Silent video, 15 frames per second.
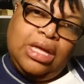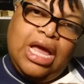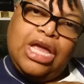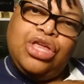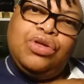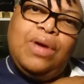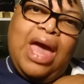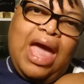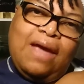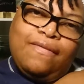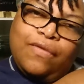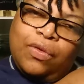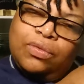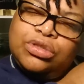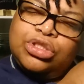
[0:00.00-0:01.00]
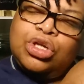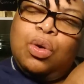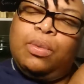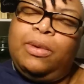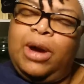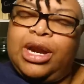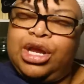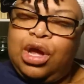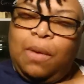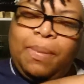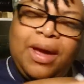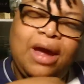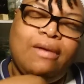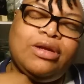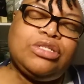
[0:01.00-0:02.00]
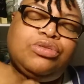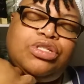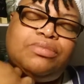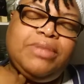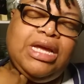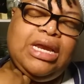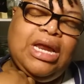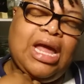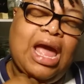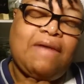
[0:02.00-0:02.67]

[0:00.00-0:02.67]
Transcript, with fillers: and you hateful. So one of your parents was mean and